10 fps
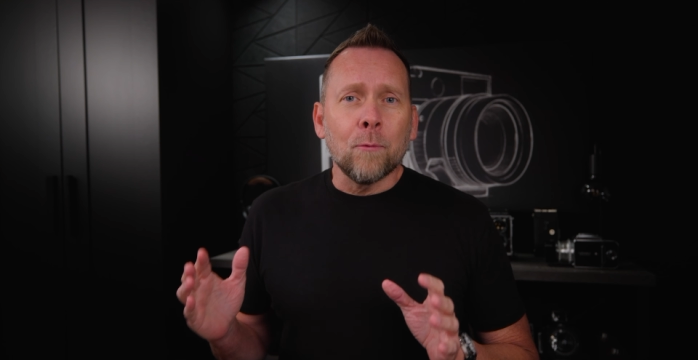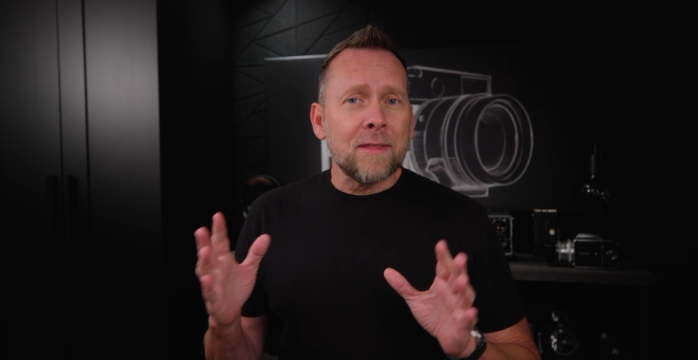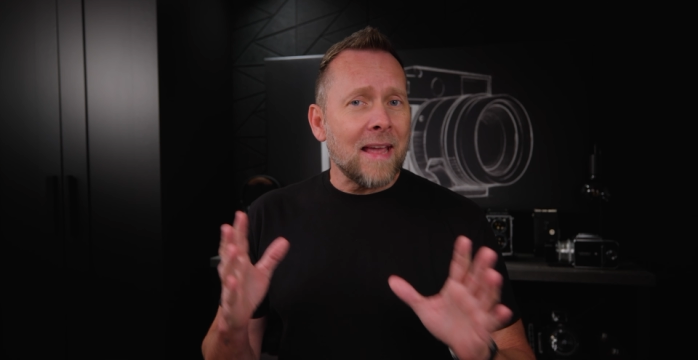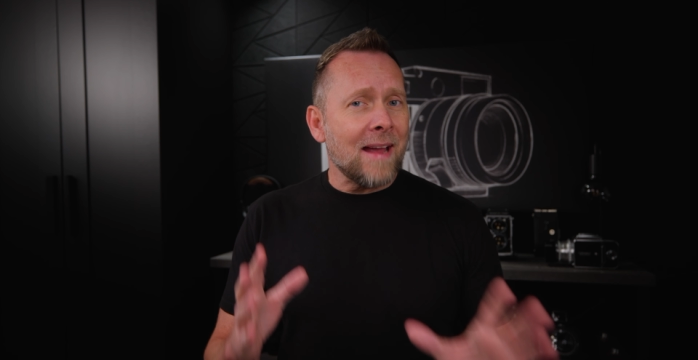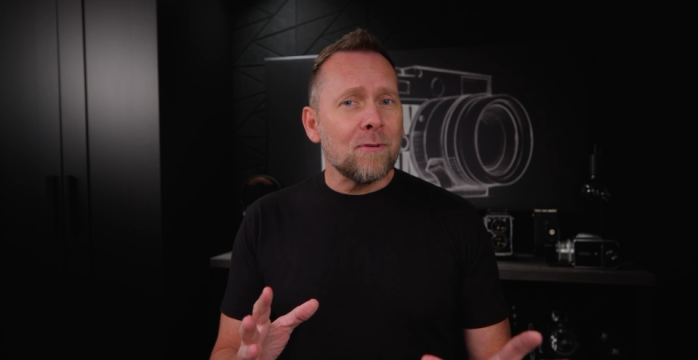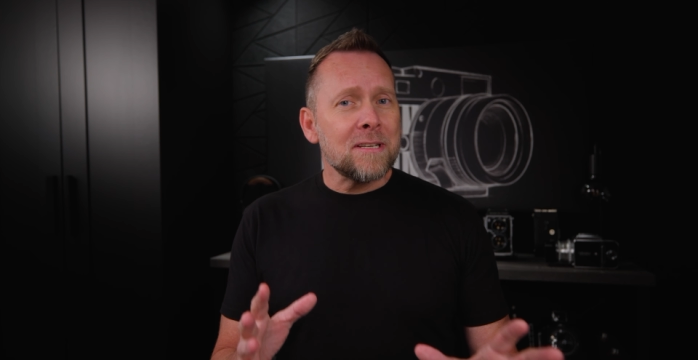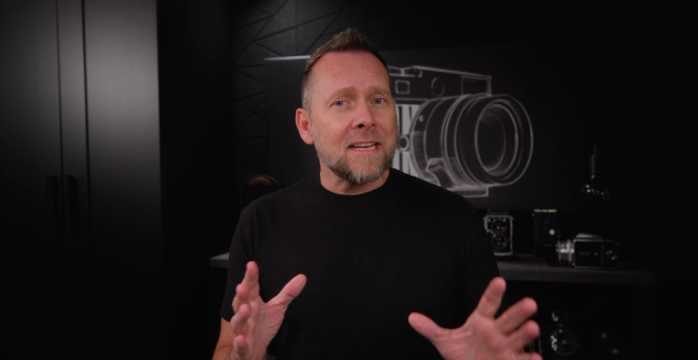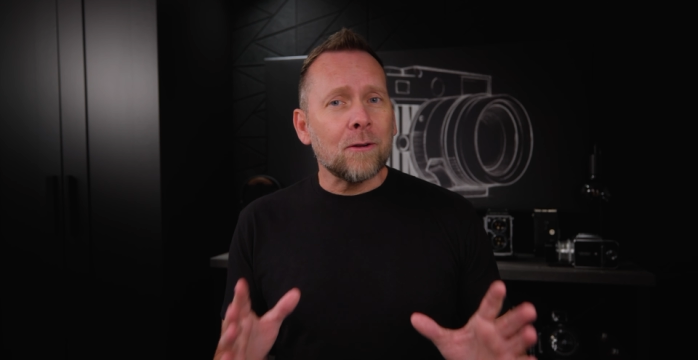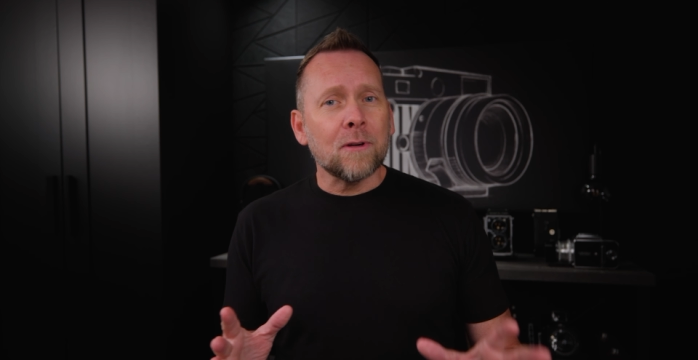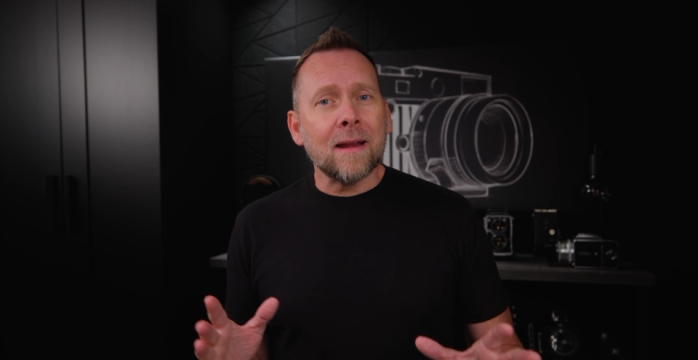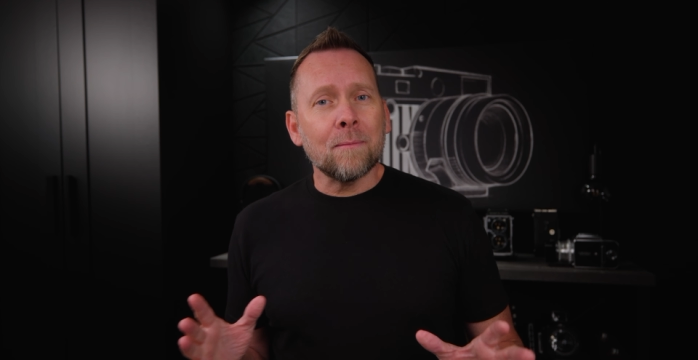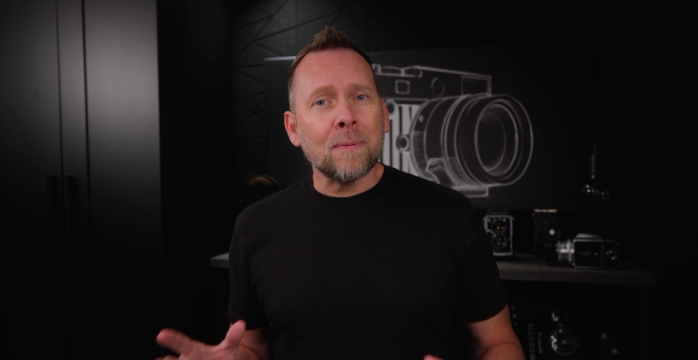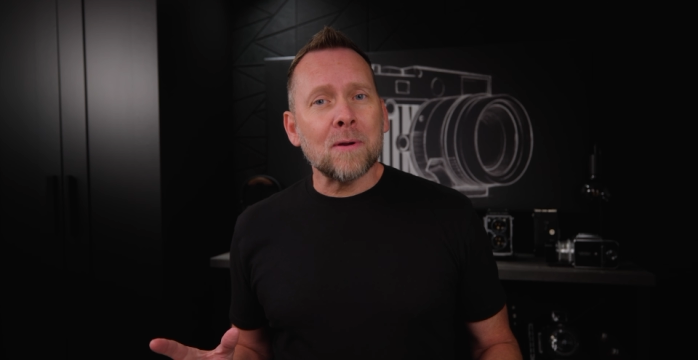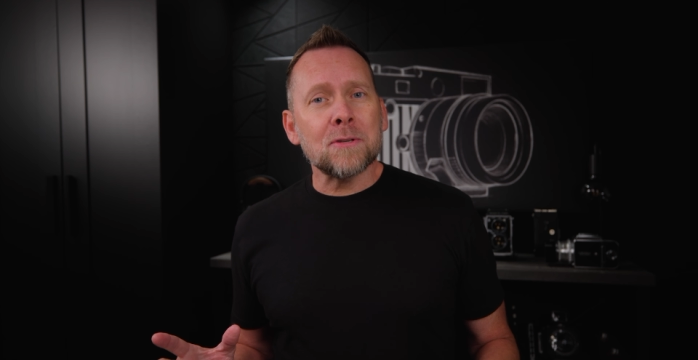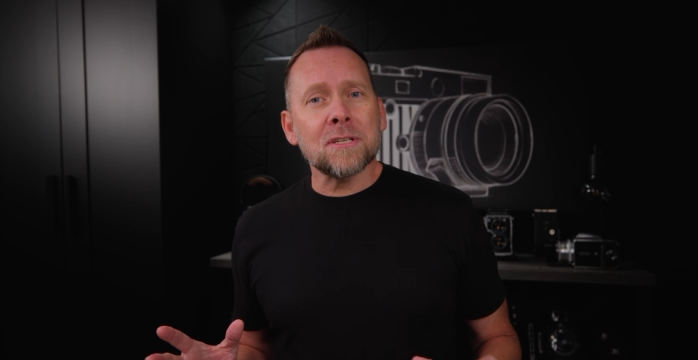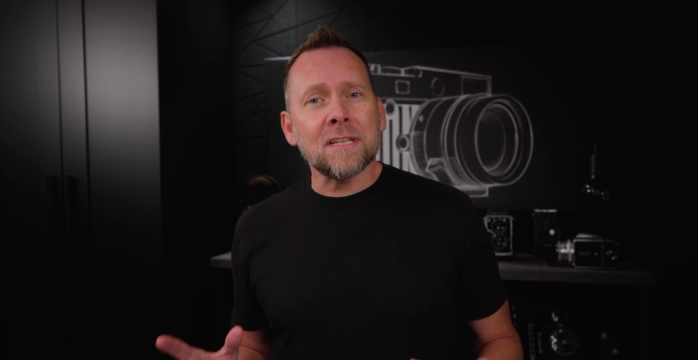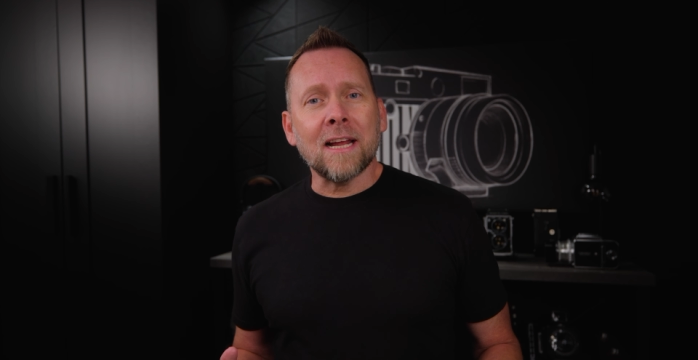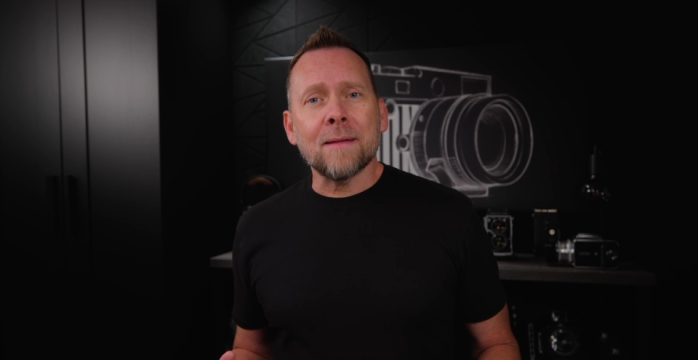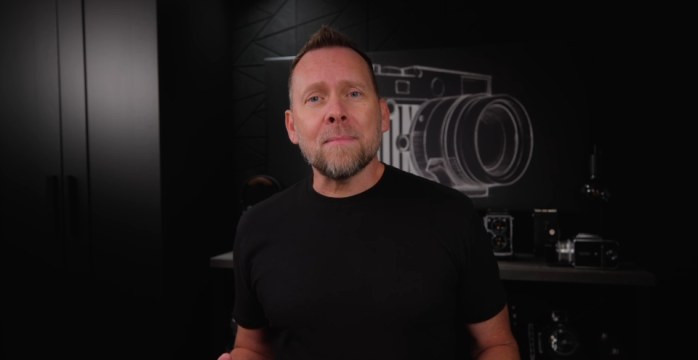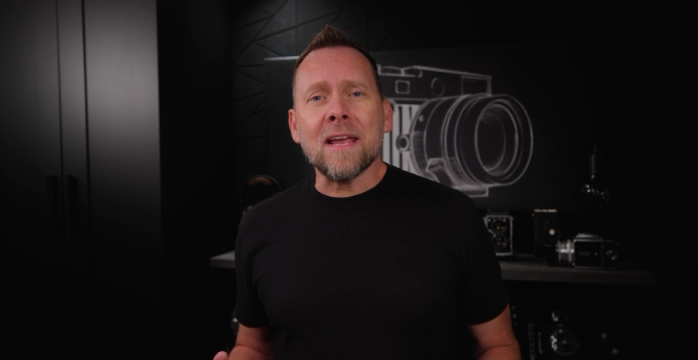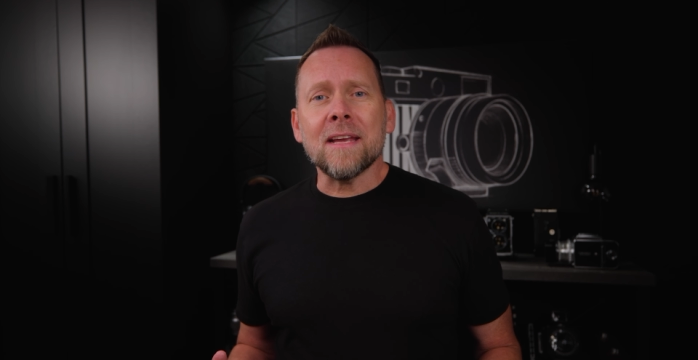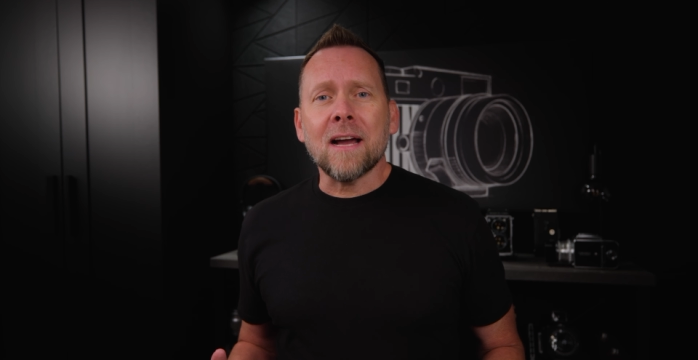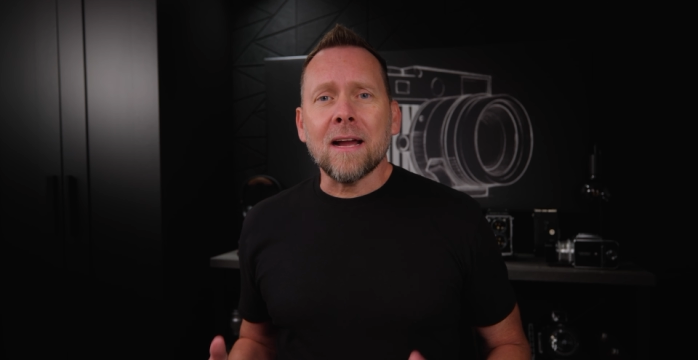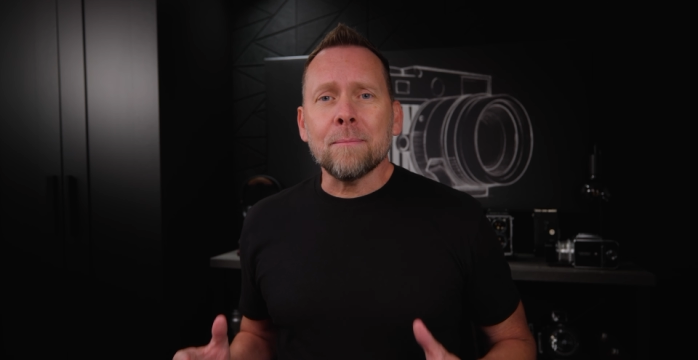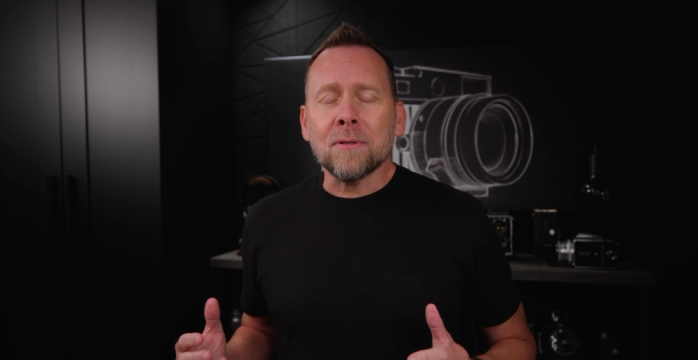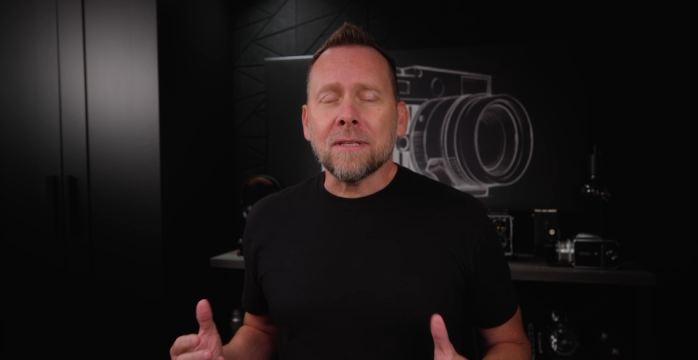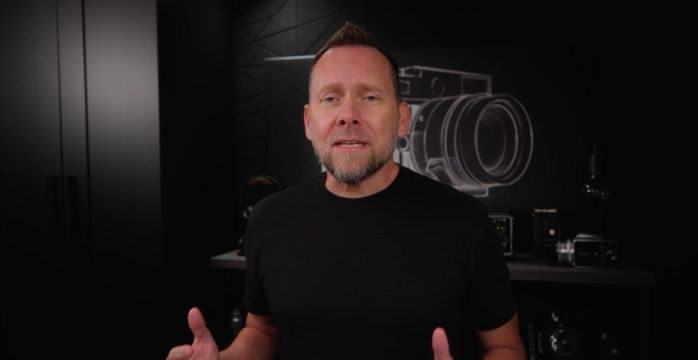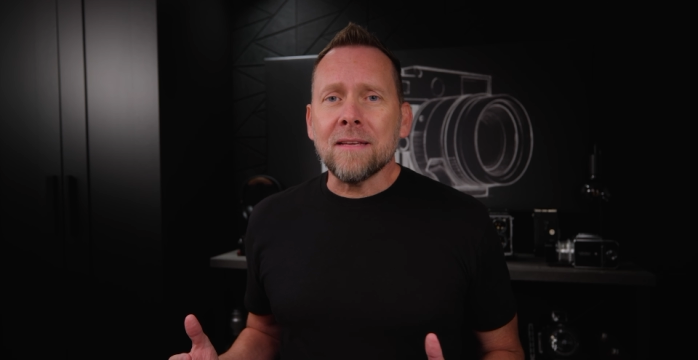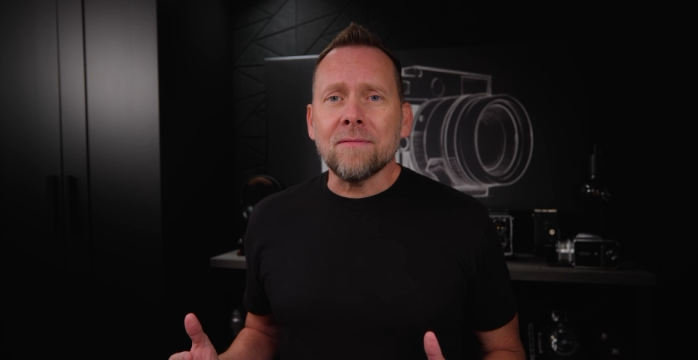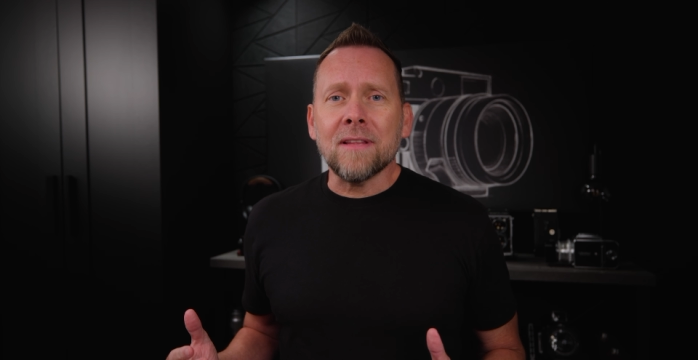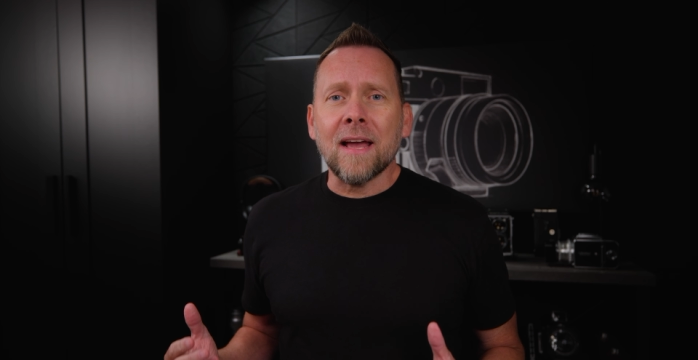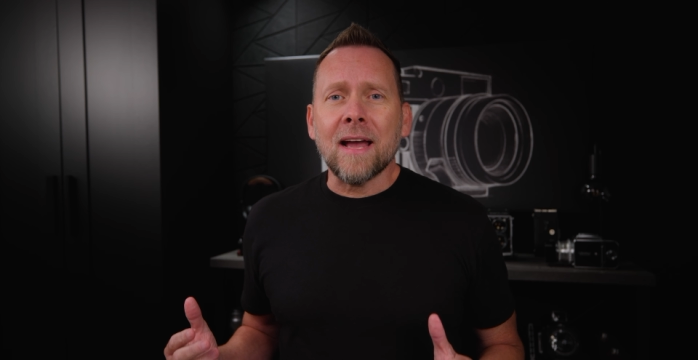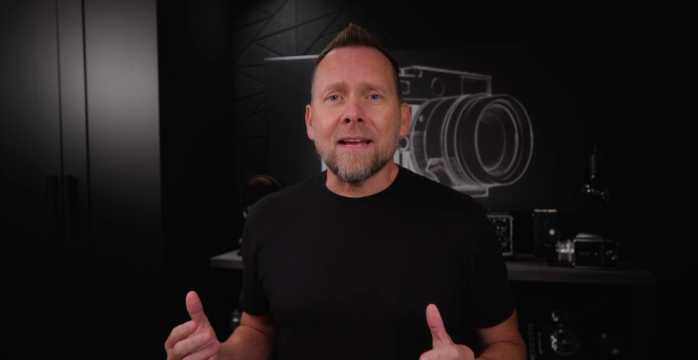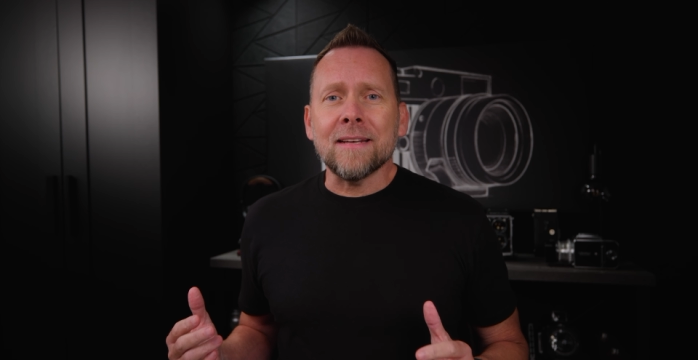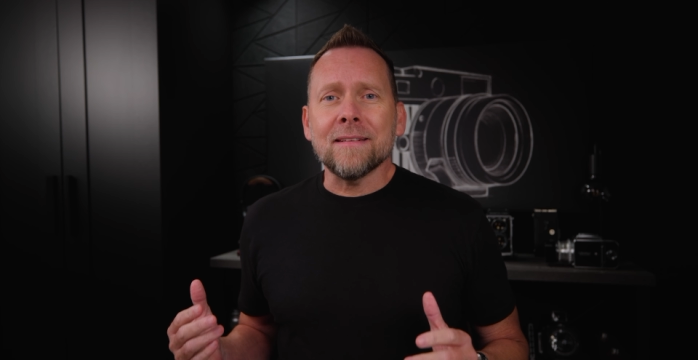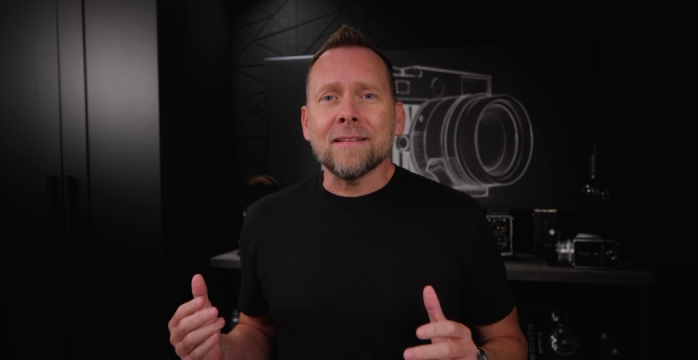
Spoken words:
With every single camera purchase that I made, I believed that